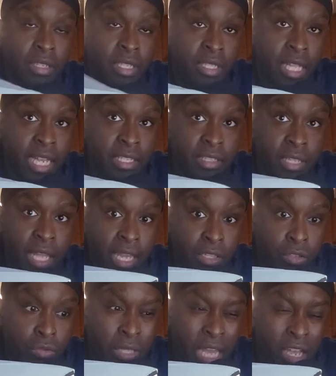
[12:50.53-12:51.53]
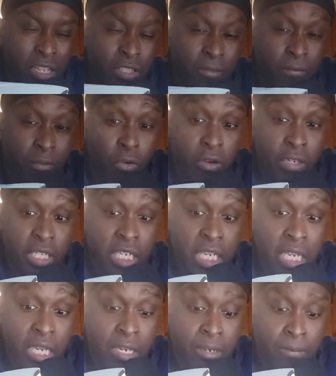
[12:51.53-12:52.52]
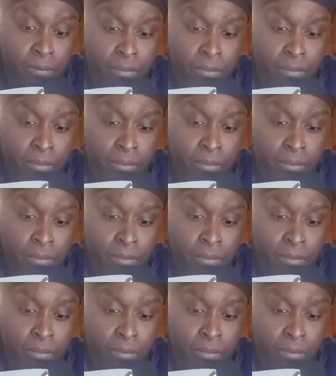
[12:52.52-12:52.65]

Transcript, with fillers: this class in like 2014,